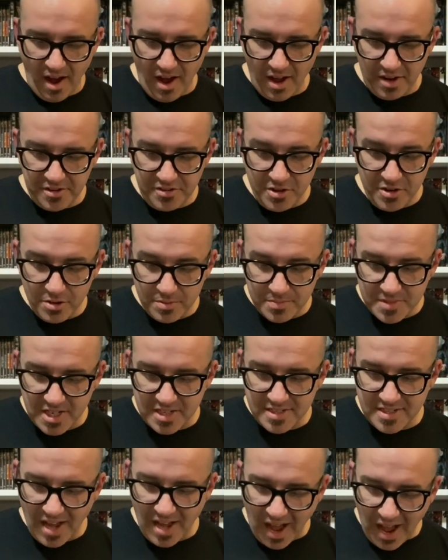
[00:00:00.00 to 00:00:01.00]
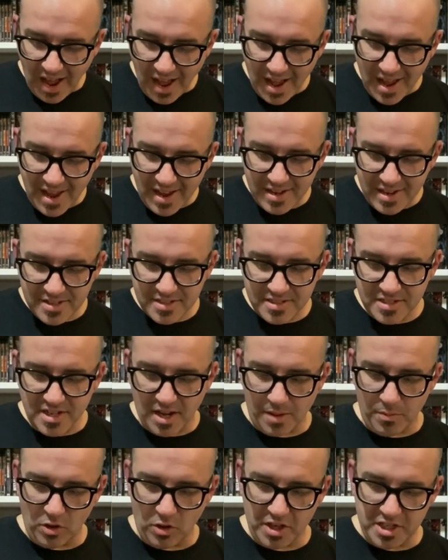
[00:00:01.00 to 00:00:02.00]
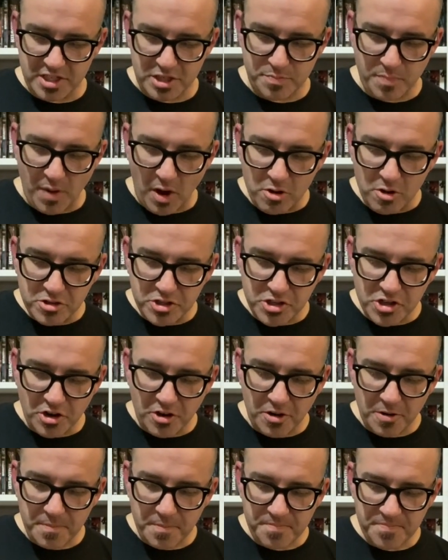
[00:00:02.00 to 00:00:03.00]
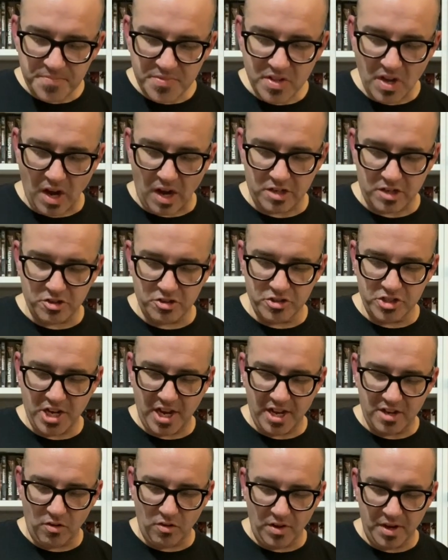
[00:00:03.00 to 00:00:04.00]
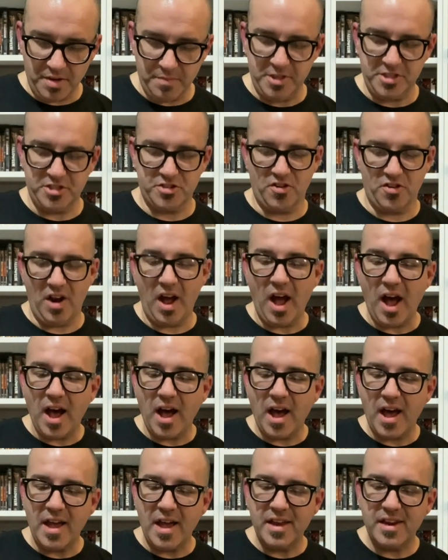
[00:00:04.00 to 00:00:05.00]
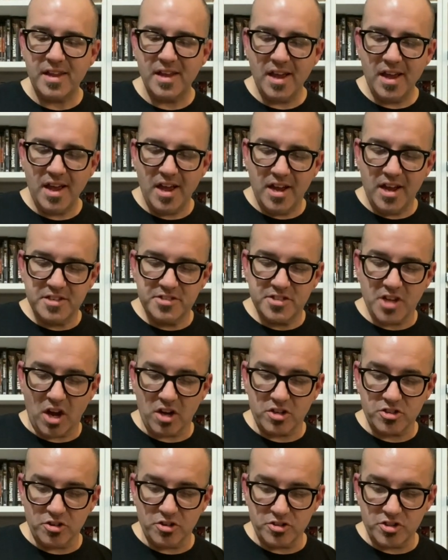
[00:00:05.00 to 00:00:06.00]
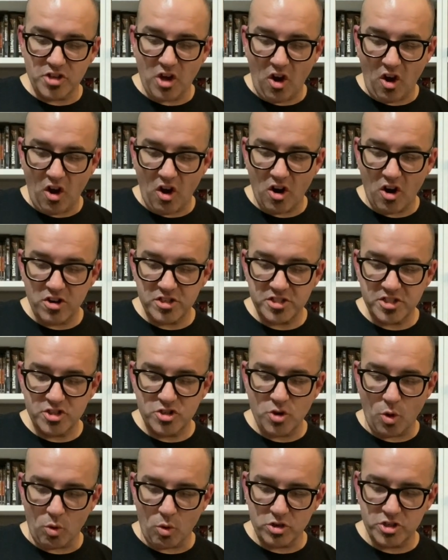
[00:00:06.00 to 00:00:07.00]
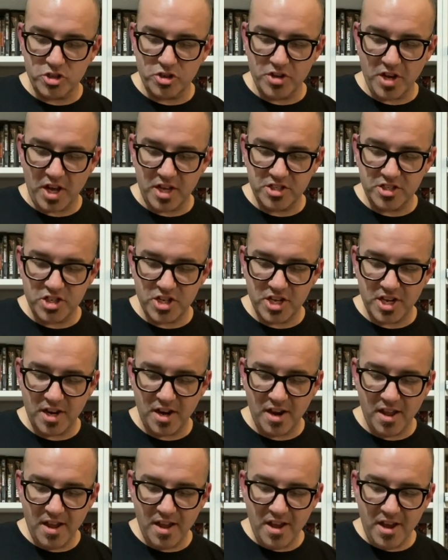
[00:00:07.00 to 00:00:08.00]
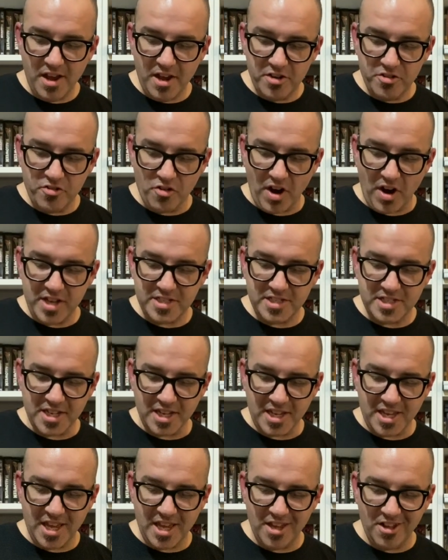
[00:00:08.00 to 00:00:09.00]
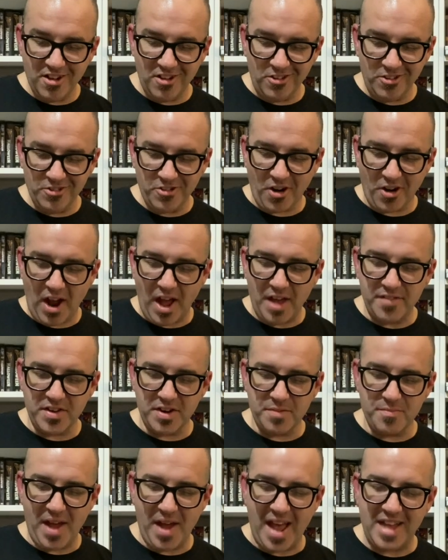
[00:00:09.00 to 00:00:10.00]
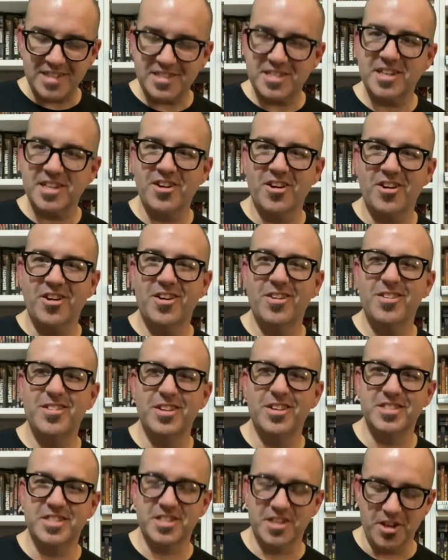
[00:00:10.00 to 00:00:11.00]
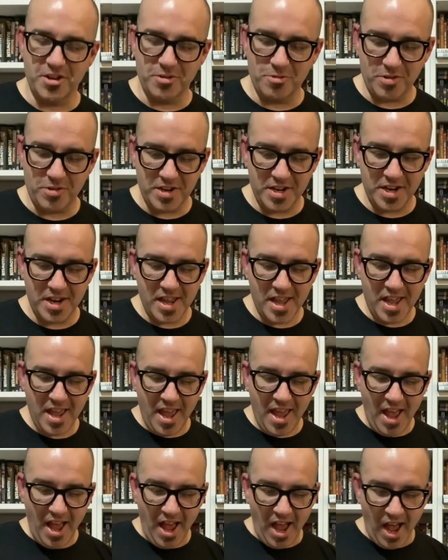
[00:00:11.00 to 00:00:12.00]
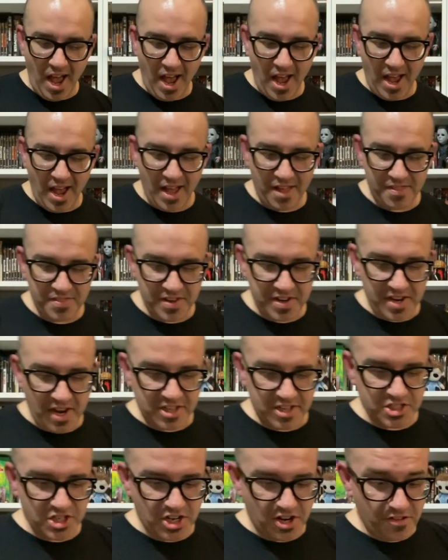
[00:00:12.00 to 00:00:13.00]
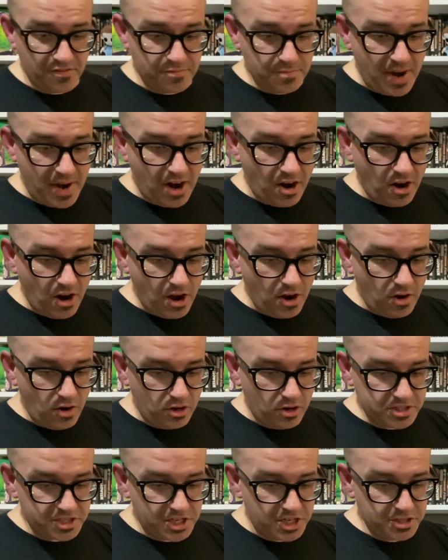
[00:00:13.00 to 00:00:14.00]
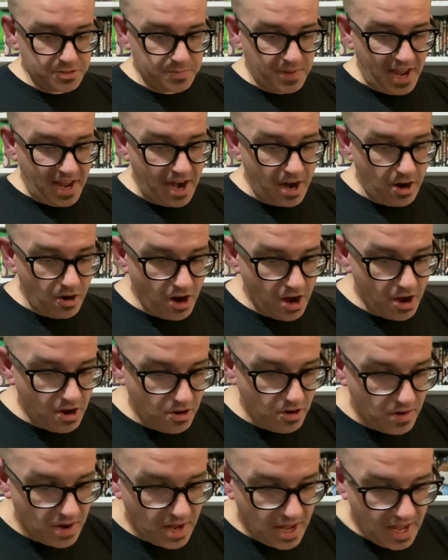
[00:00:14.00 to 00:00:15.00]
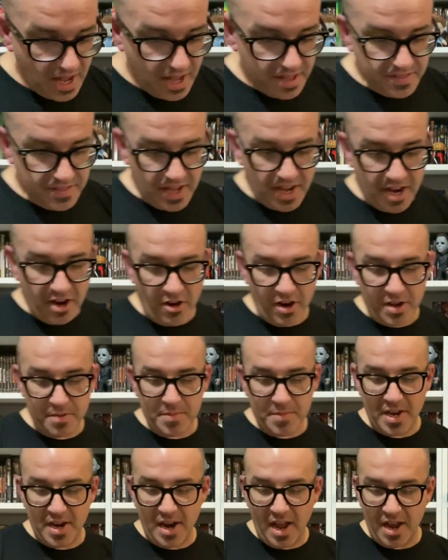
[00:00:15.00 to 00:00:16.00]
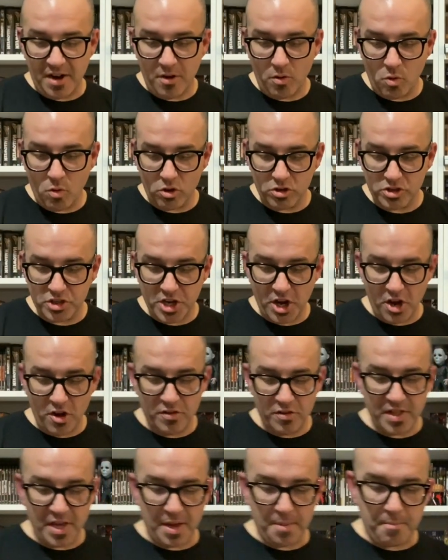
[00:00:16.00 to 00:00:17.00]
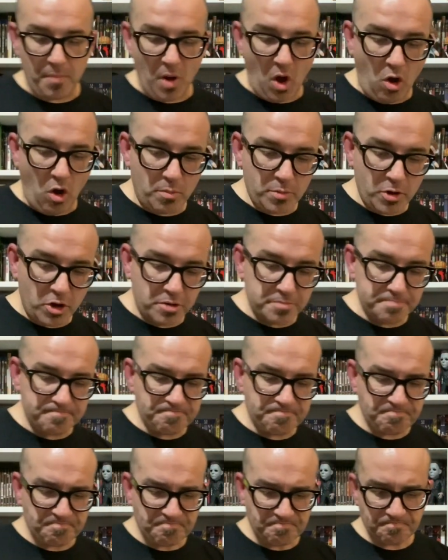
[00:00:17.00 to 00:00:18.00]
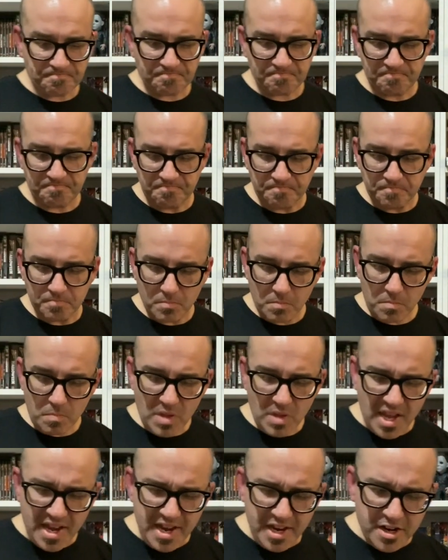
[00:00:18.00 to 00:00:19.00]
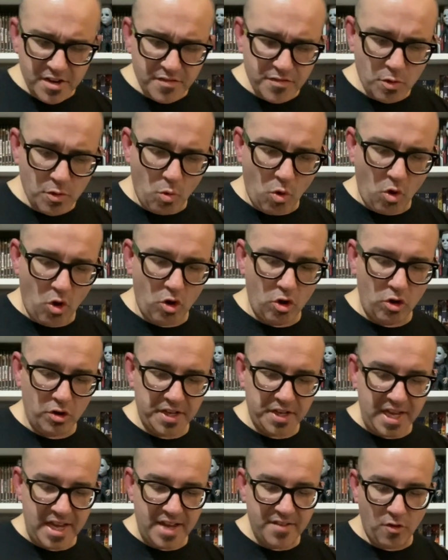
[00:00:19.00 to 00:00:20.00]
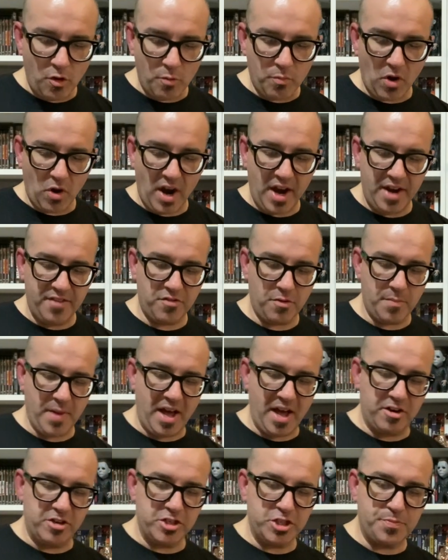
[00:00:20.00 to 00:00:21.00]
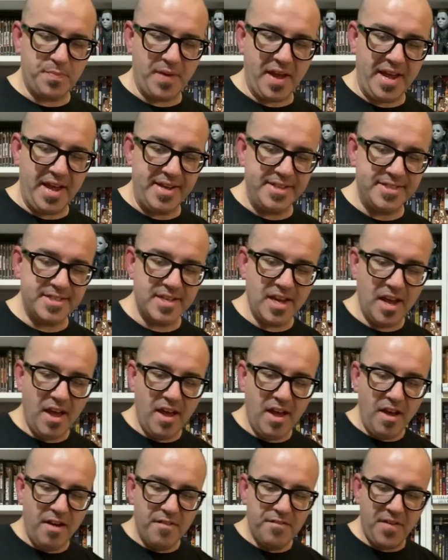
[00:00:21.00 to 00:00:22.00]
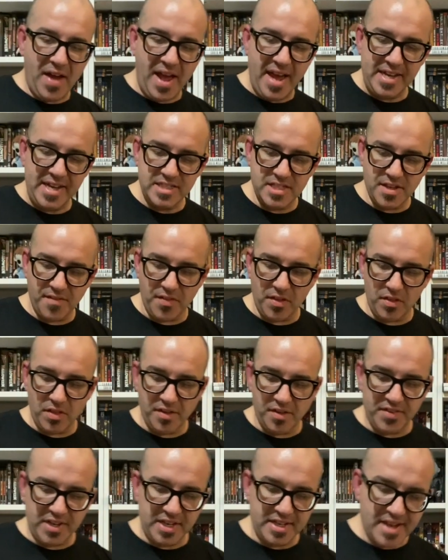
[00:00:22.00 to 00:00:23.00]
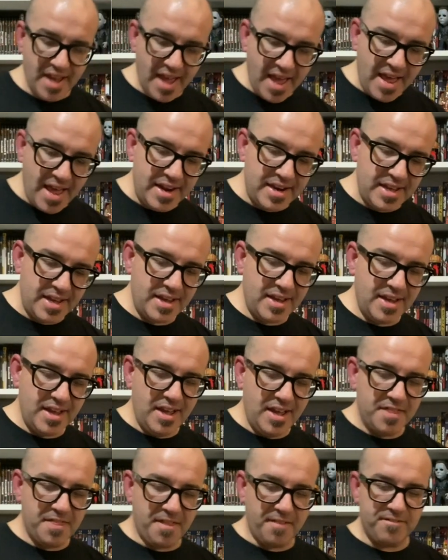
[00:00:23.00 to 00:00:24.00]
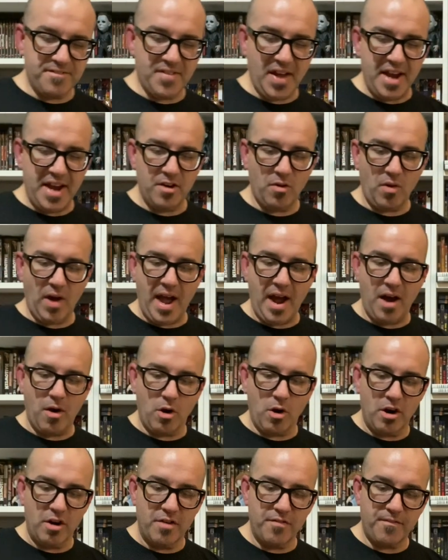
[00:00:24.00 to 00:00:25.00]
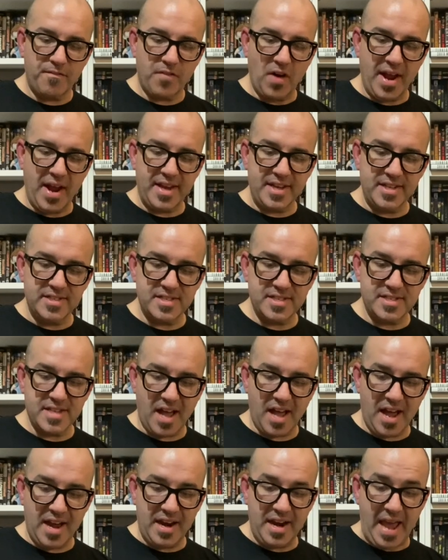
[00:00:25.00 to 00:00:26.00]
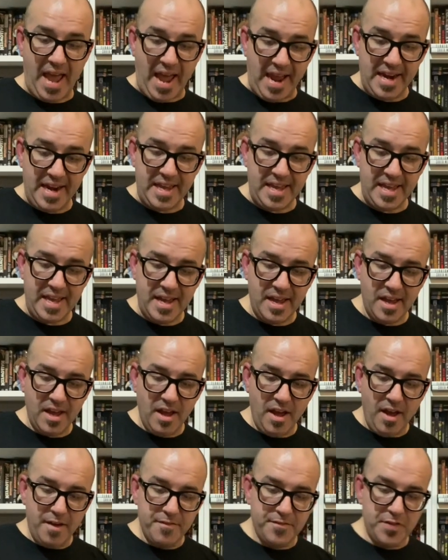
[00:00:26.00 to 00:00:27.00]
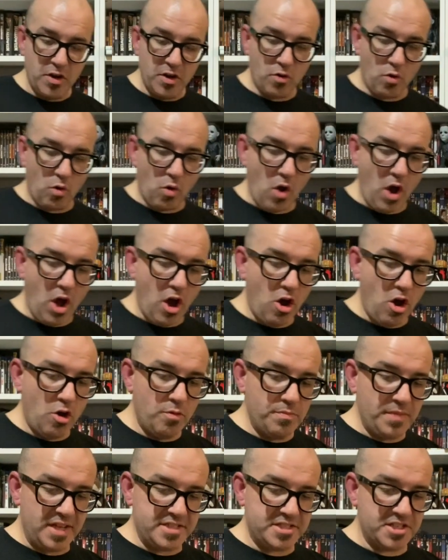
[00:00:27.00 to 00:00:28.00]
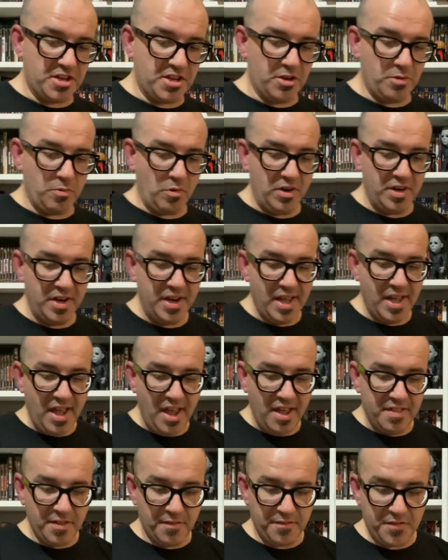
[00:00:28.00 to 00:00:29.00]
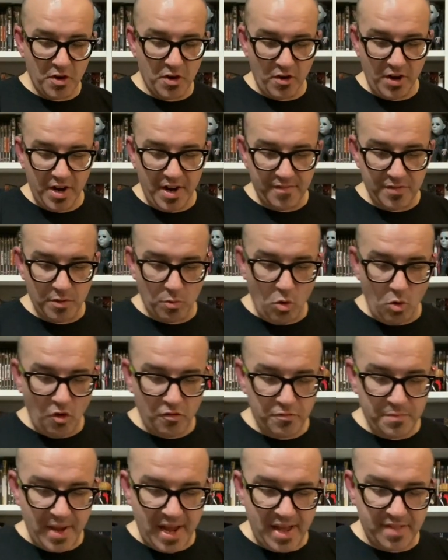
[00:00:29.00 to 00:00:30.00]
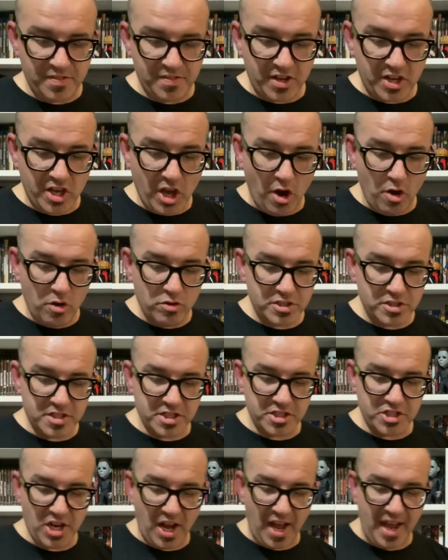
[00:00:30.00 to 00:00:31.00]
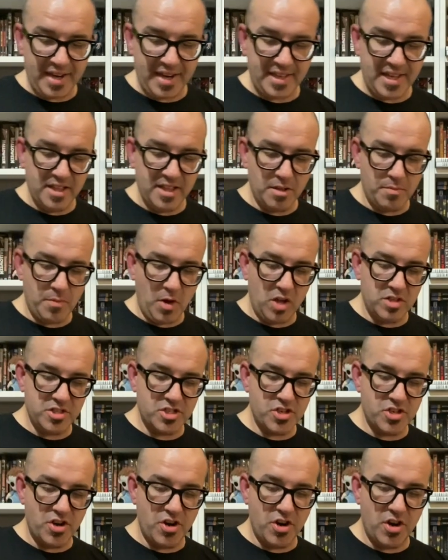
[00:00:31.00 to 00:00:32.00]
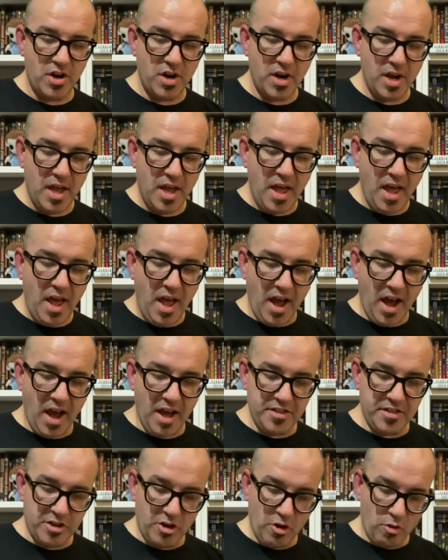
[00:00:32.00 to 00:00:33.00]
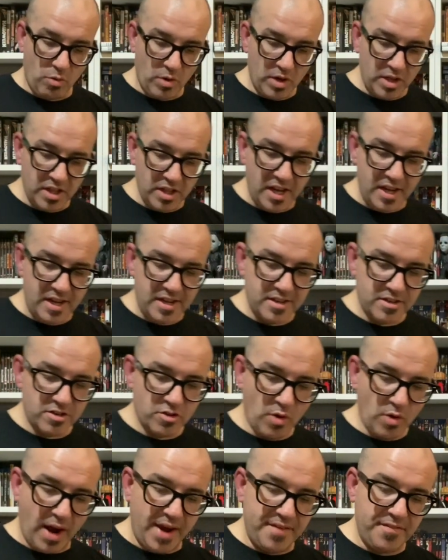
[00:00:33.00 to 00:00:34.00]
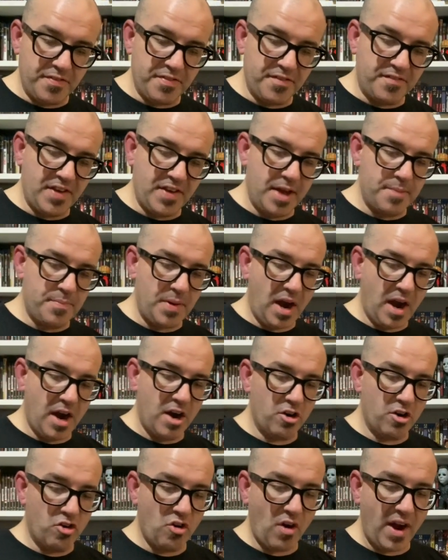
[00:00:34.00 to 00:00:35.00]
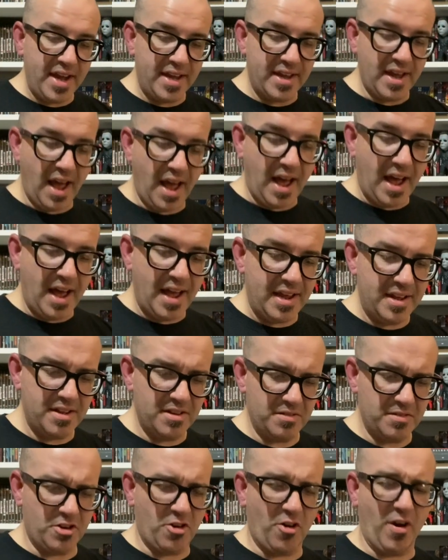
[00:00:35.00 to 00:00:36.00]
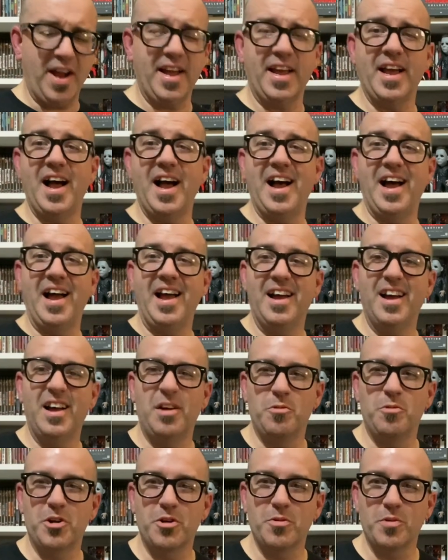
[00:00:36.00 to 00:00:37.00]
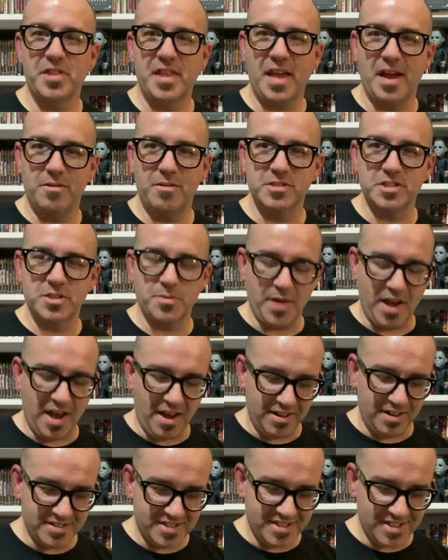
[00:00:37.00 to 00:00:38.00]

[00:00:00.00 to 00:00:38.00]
Doomed to Die, Double Exposure, Dr. Jekyll and Mr. Hyde, Dr. Tar's Torture Dungeon, Dressed to Kill, Drive-In Massacre, that's a good one. The Dungeon of Harrow, The Eerie Midnight Horror Show, The Embalmer, End of the World, Evil Brain from Outer Space, Fangs of the Living Dead, The Fatal Hour, Frankenstein 80, Funeral Home, that's a good one. The Fury of the Wolfman, The Ghost, The Giant Gila Monster, The Gorilla, Grave of the Vampire, Great Guy. I wonder what that one's about.